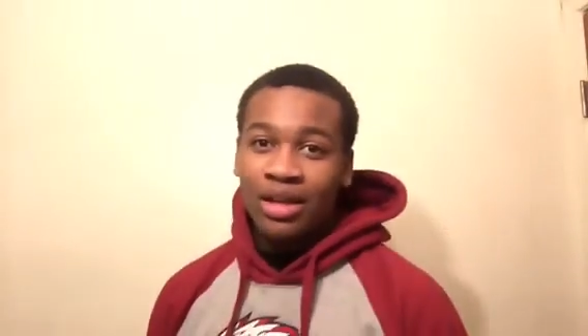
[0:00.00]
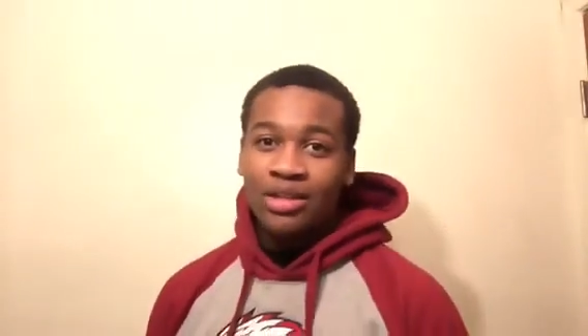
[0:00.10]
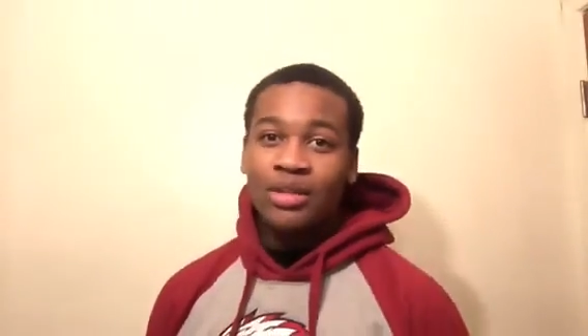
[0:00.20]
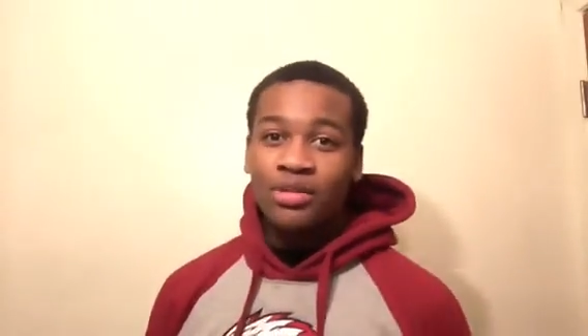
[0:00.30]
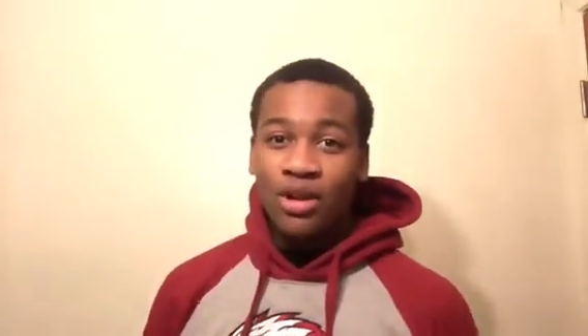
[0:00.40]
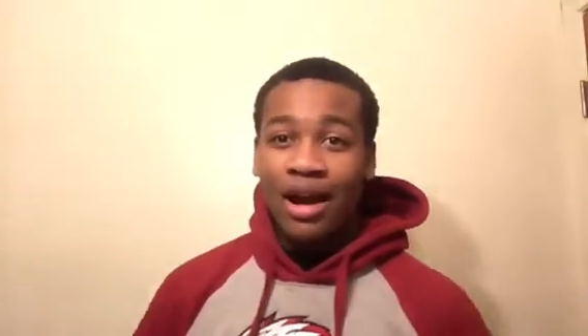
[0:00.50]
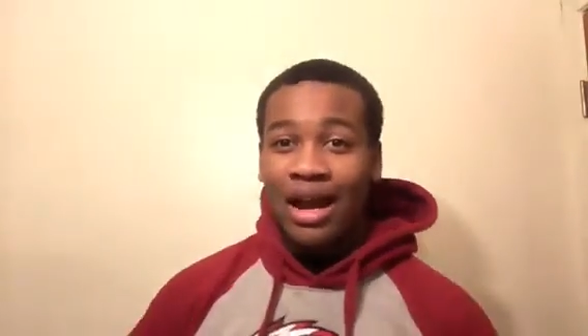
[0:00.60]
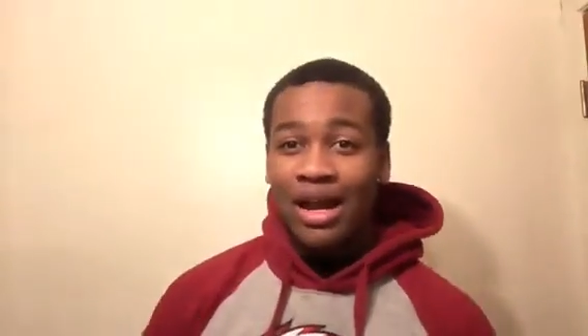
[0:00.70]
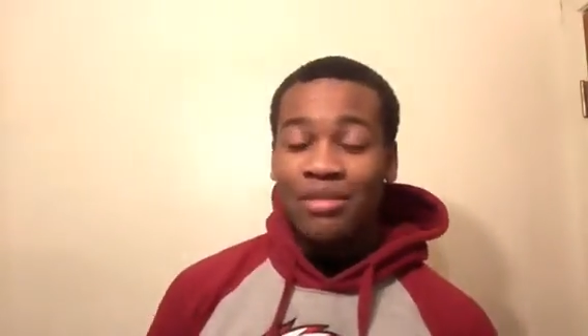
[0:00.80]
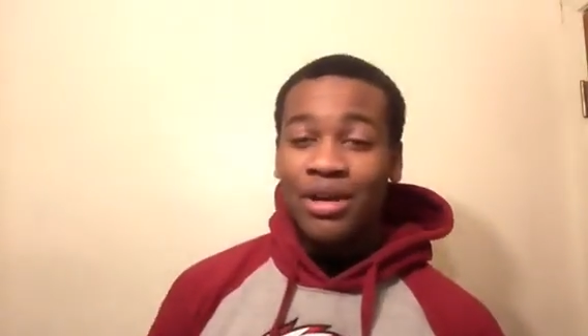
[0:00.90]

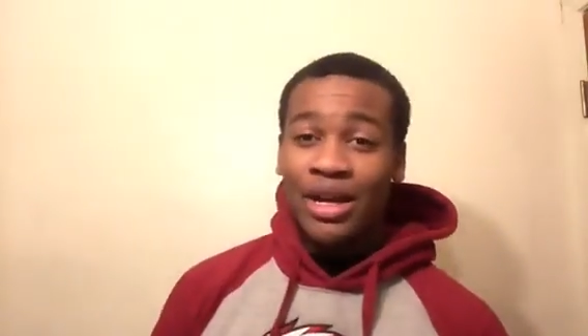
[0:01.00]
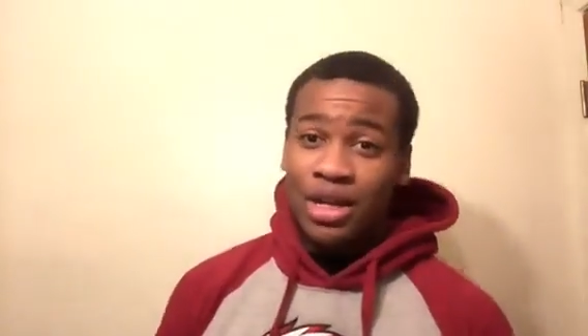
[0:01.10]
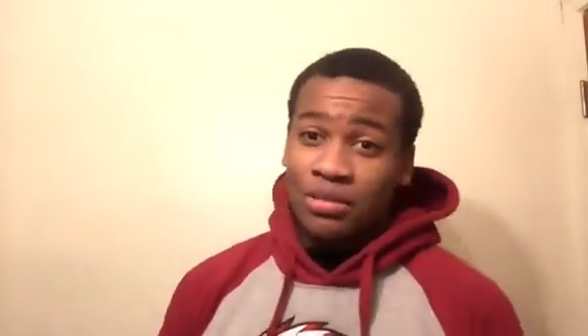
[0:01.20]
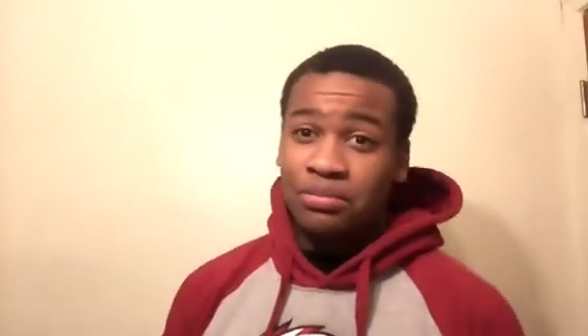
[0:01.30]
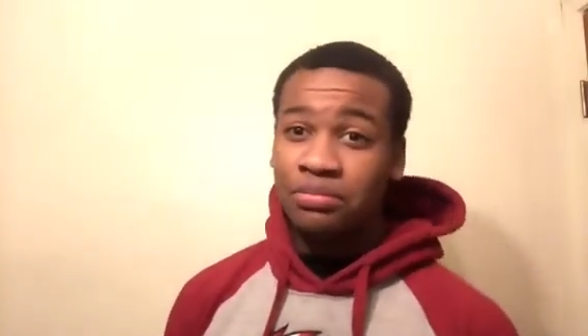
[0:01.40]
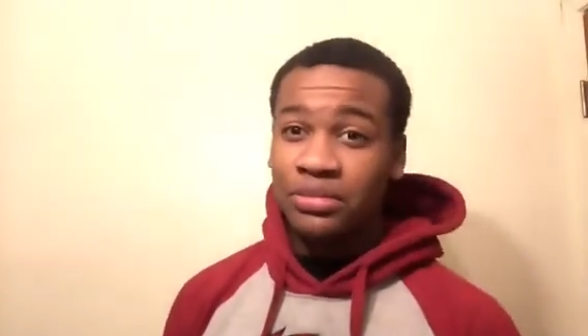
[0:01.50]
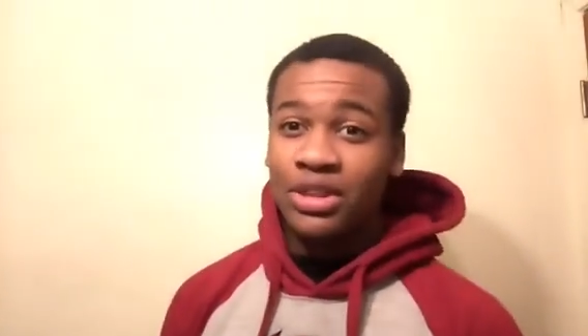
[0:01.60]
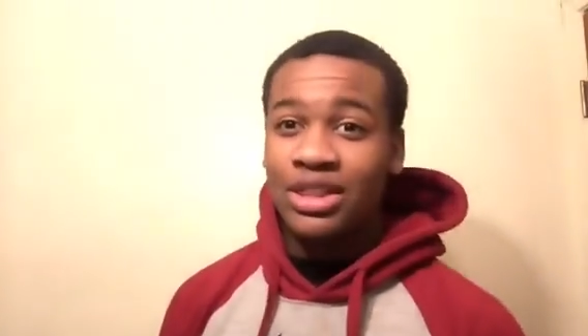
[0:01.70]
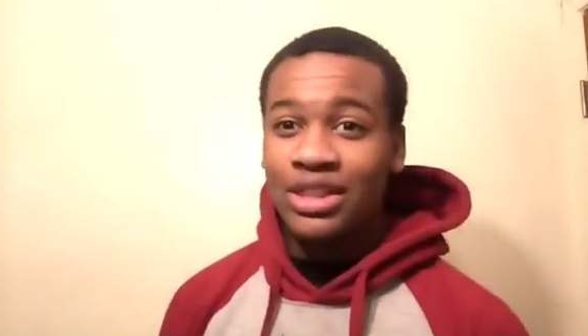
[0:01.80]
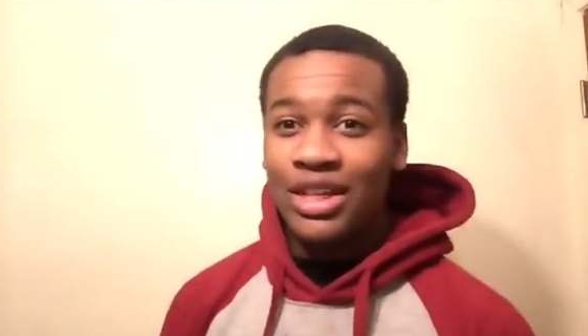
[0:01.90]
subscribe, and
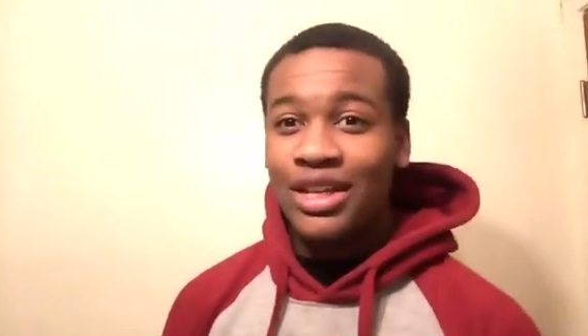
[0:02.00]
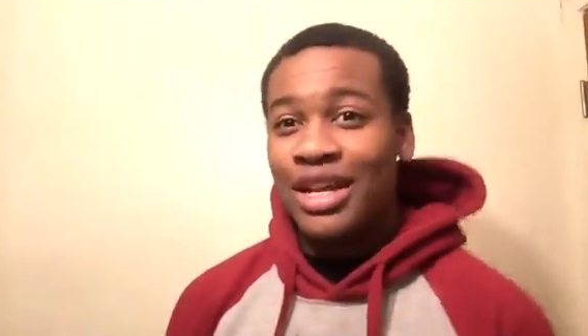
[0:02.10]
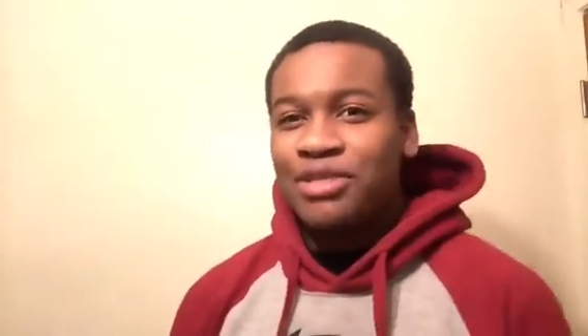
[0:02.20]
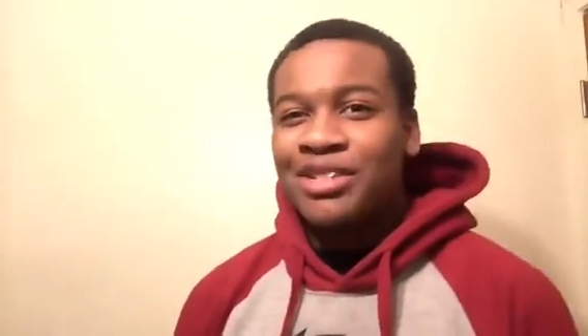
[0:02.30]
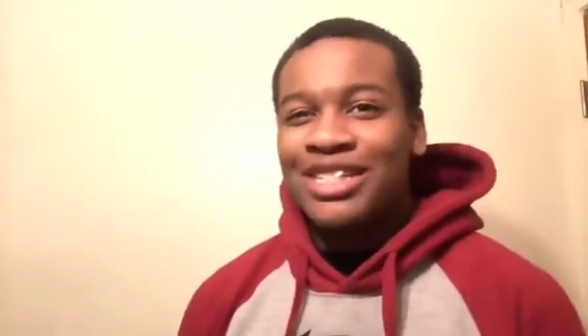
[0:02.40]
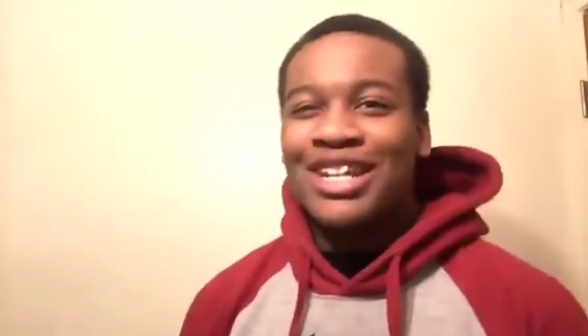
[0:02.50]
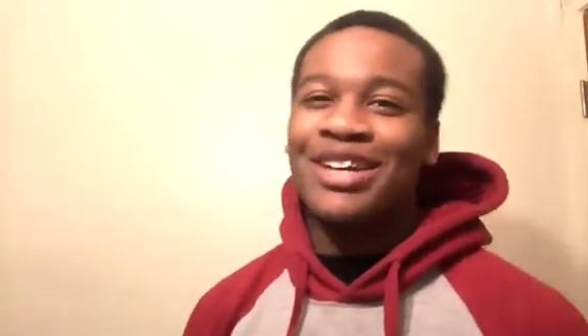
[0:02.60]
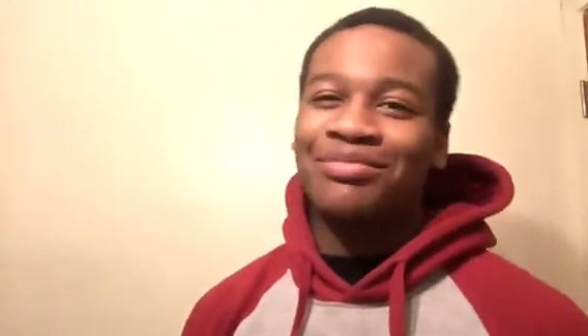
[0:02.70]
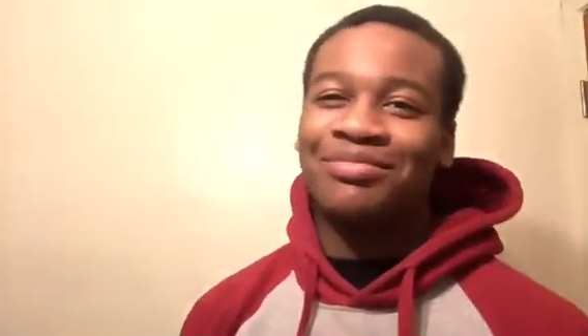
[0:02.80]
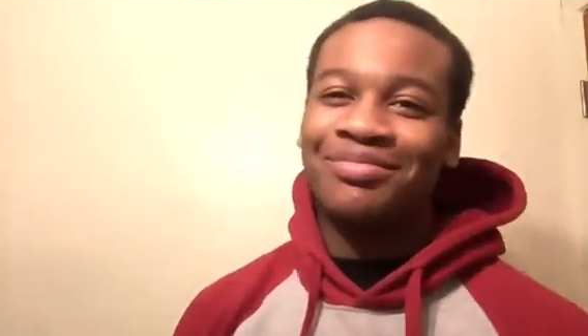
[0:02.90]
see you next Wednesday.